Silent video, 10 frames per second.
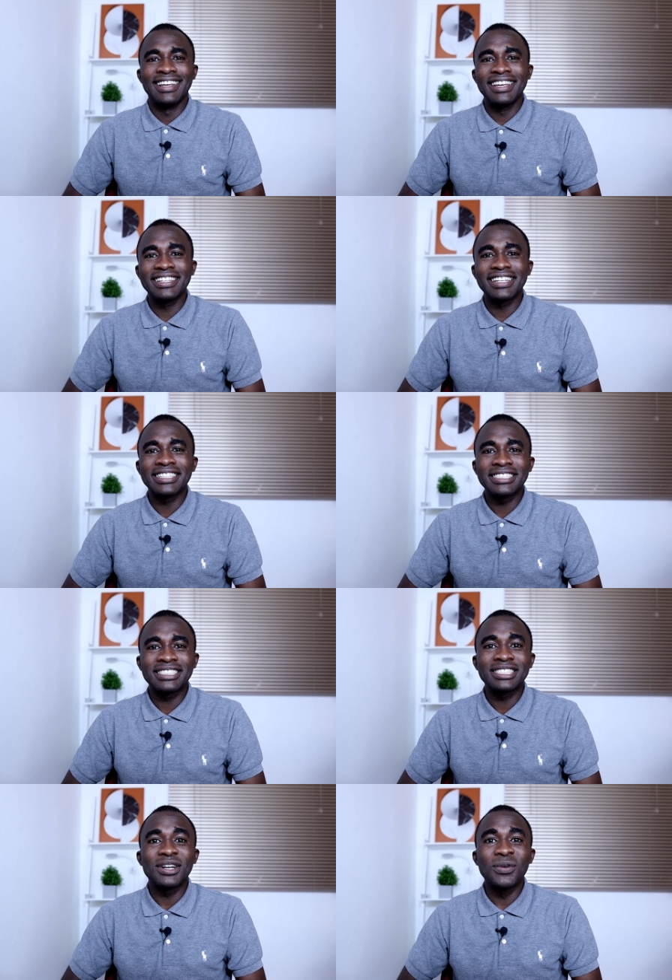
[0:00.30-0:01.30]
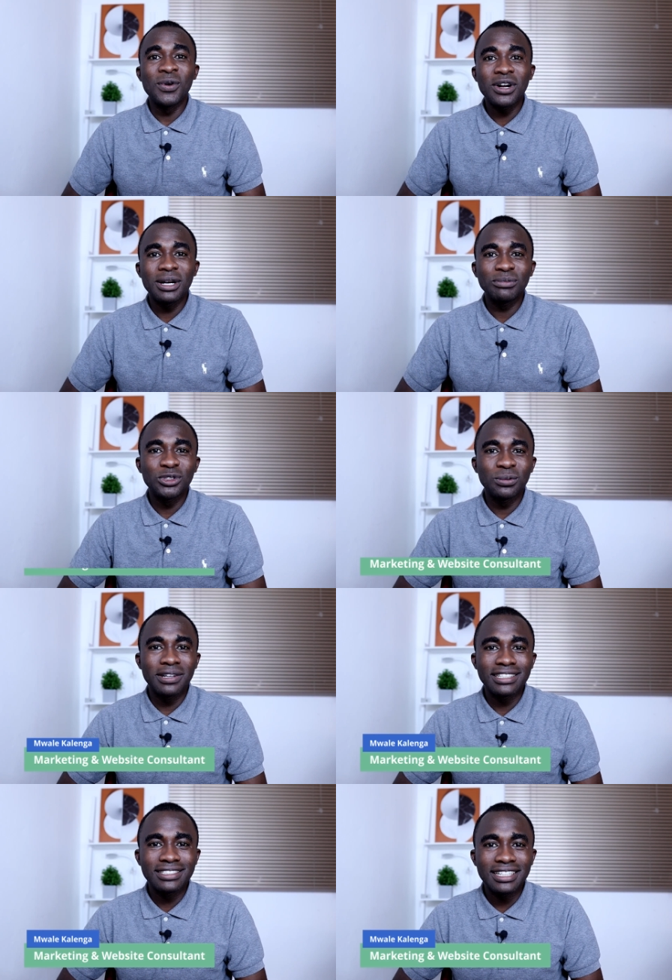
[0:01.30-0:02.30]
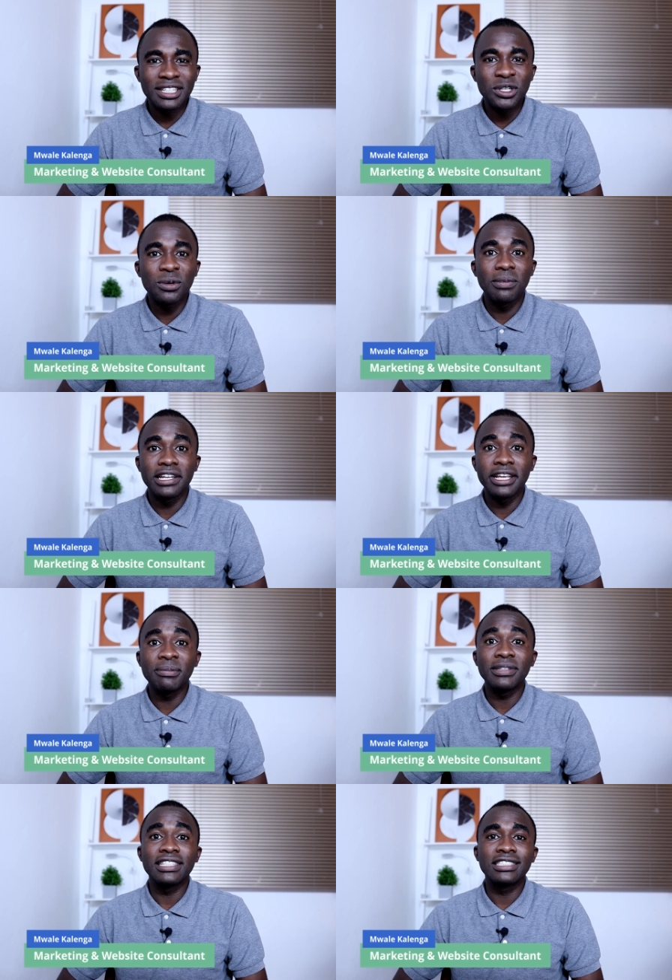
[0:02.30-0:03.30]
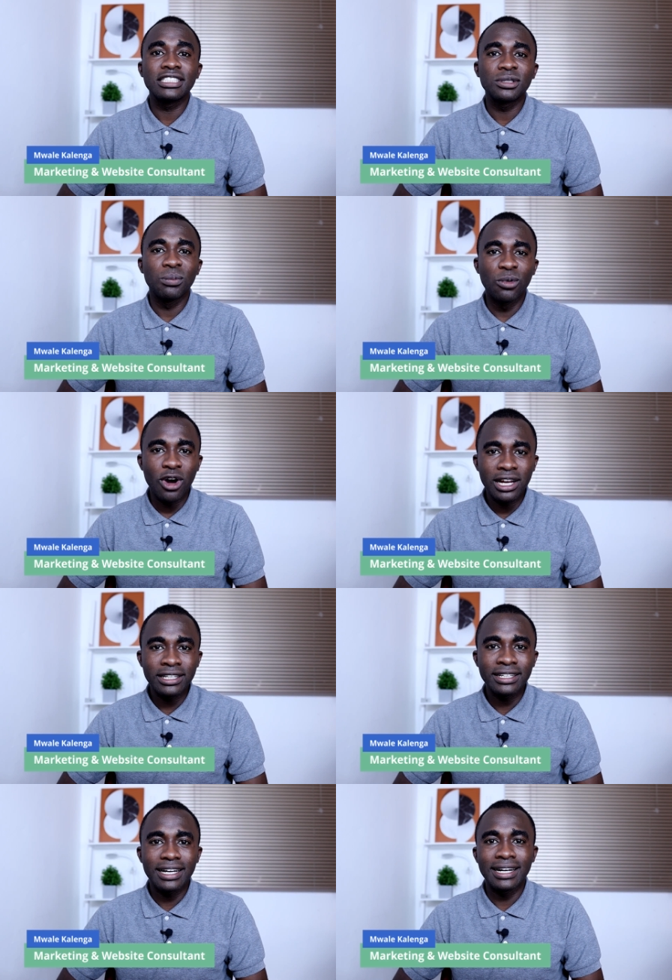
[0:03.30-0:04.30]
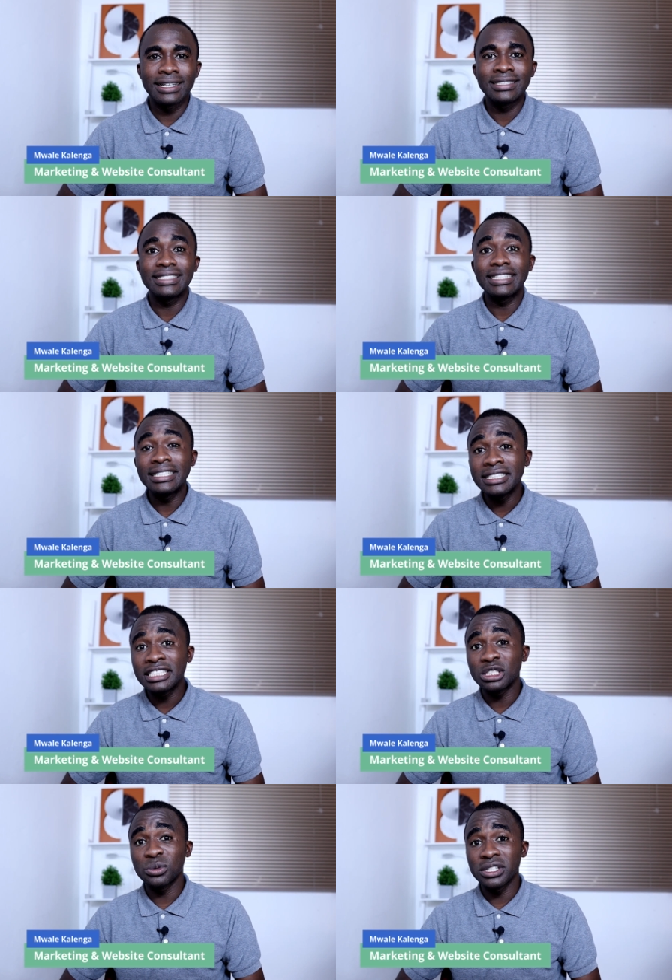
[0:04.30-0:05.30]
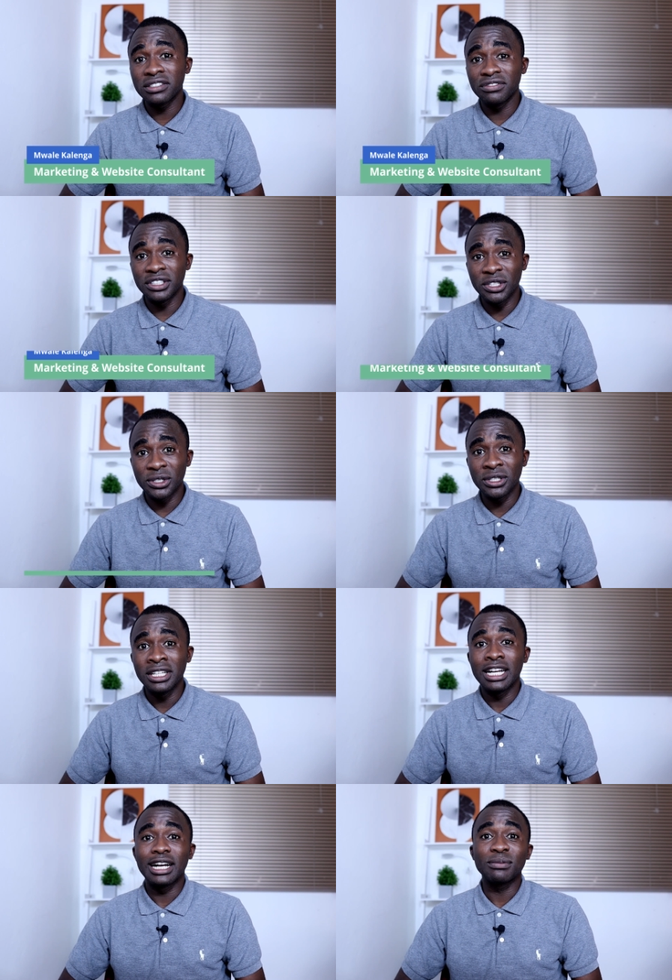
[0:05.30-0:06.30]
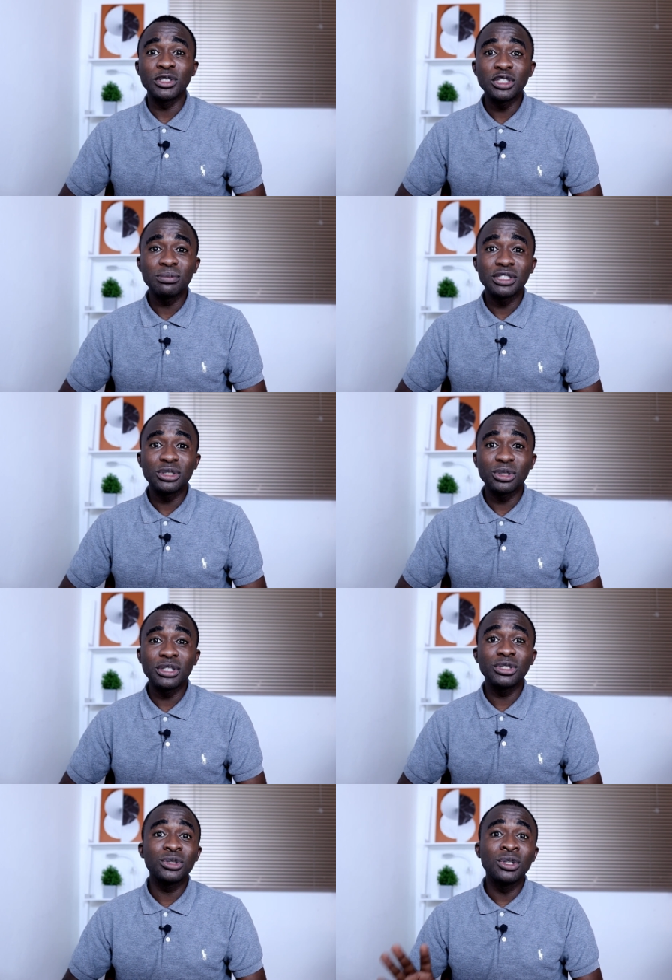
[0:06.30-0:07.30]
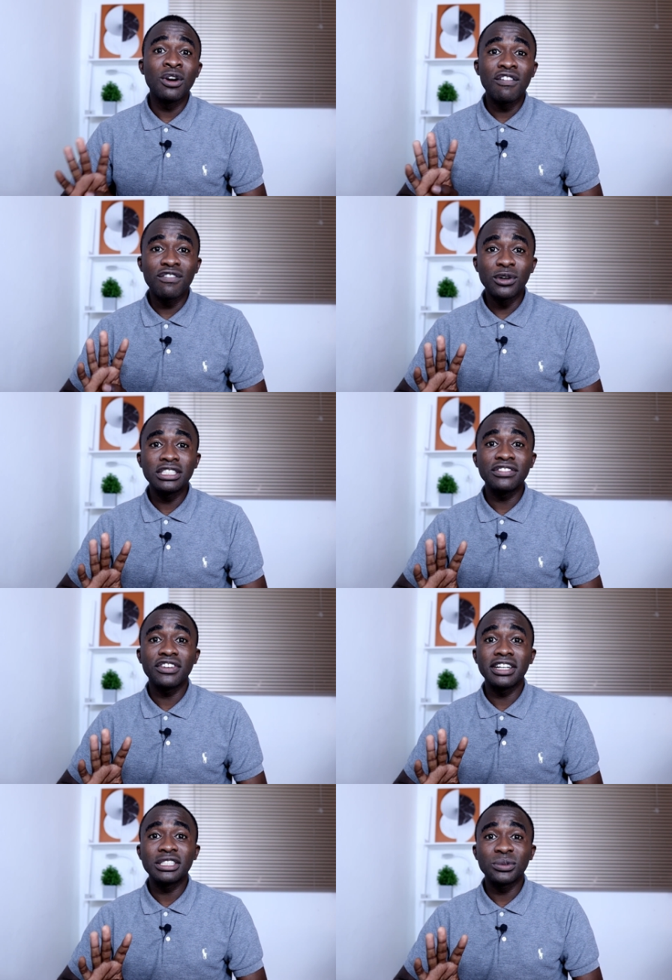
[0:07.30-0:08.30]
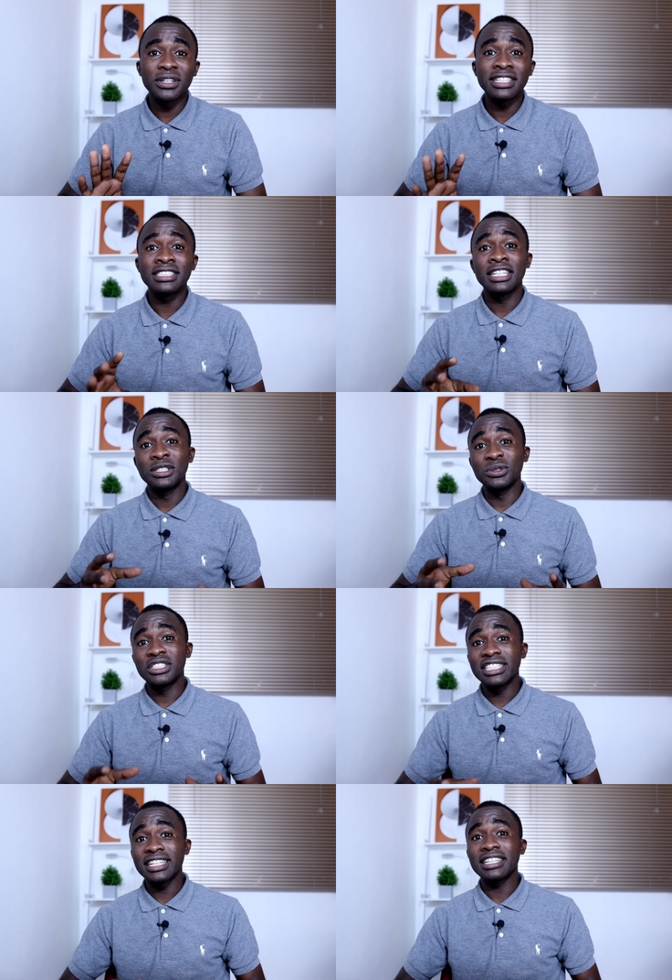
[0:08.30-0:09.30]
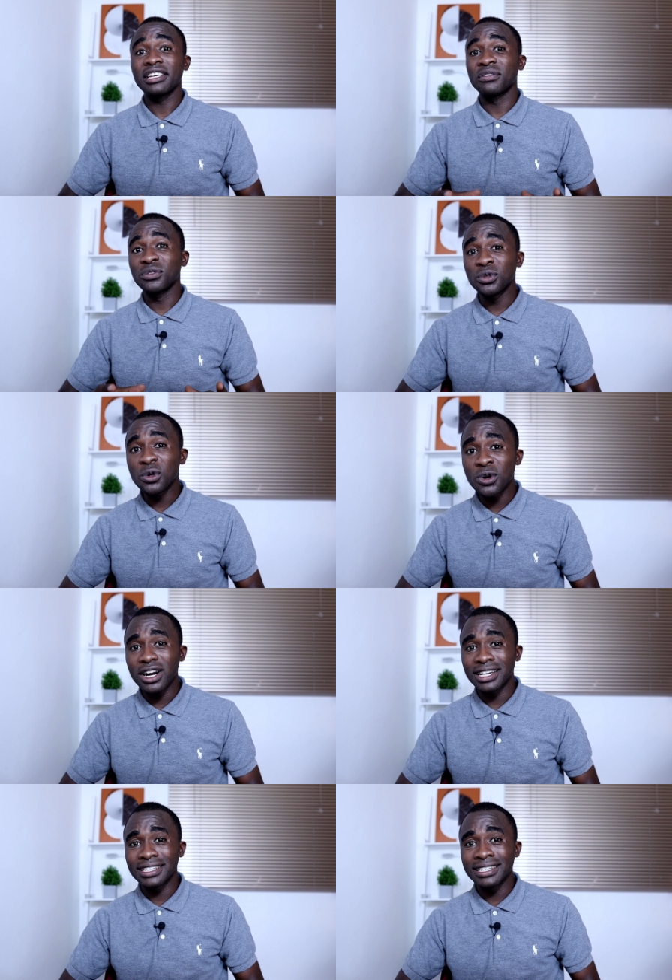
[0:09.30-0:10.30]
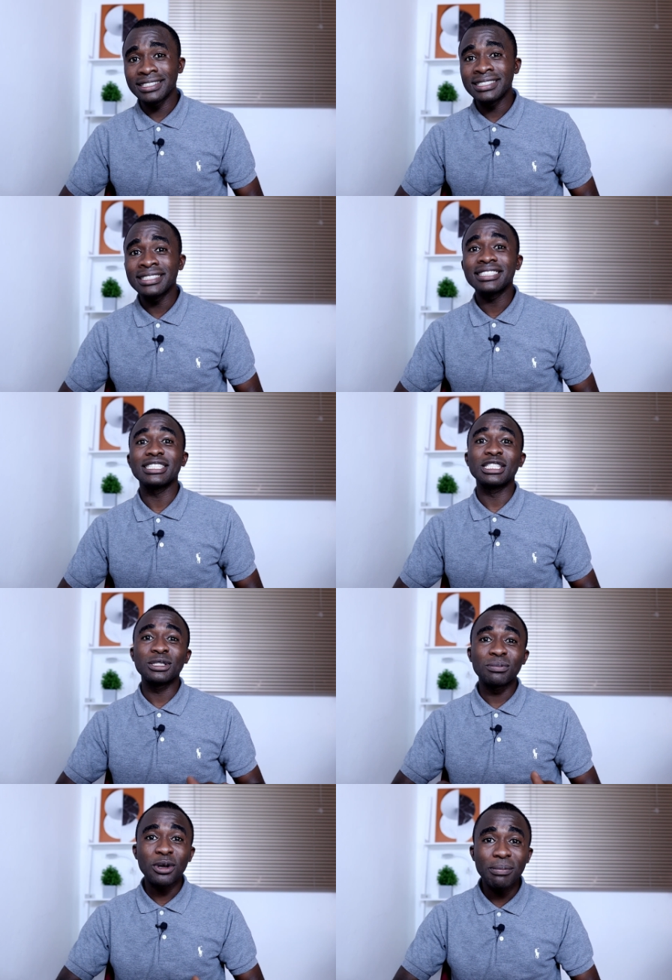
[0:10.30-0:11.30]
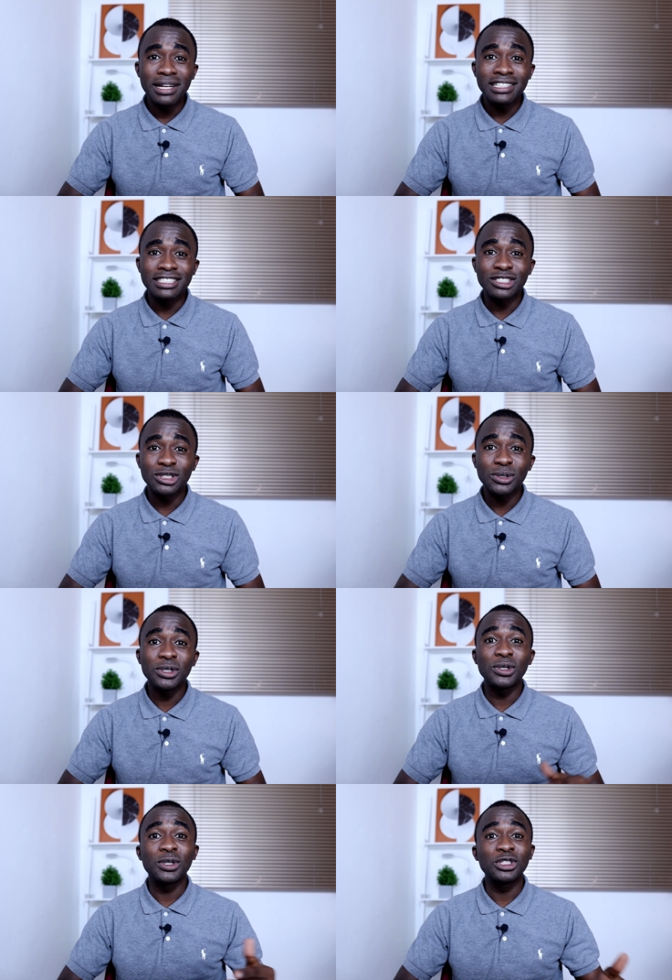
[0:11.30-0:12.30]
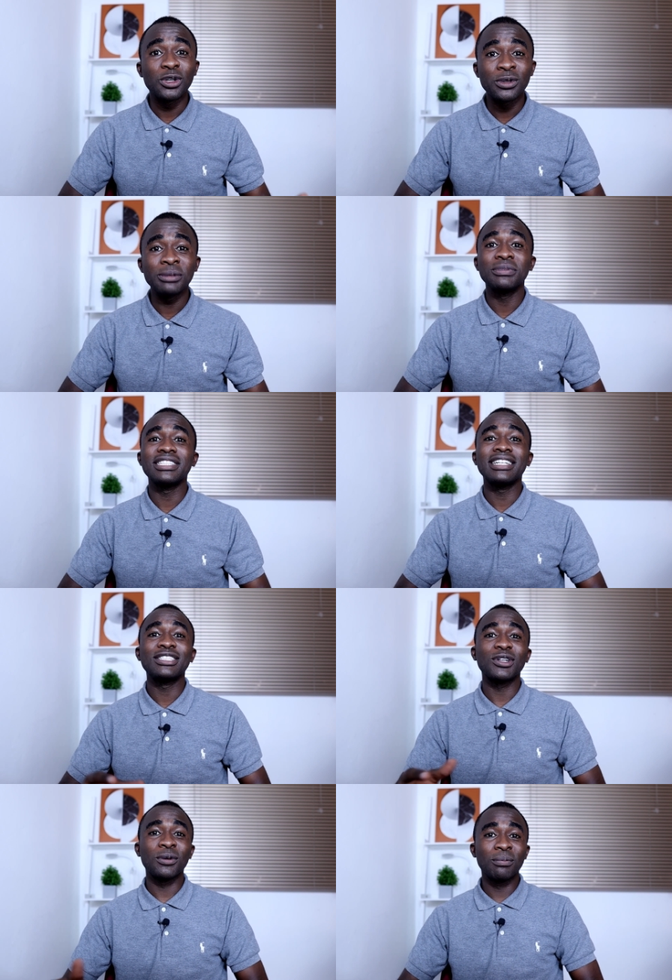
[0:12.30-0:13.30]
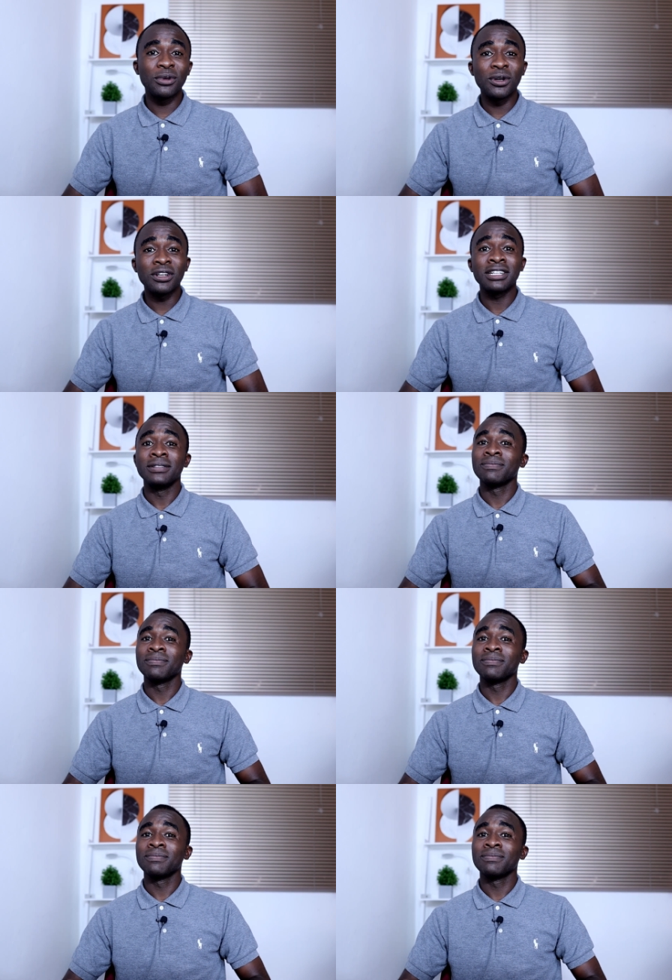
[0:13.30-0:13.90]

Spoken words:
Hey guys, welcome to my channel. My name is Mwale, and in this quick video I'm going to be showing you 4 different ways to check if Google Analytics is properly installed on your website or blog,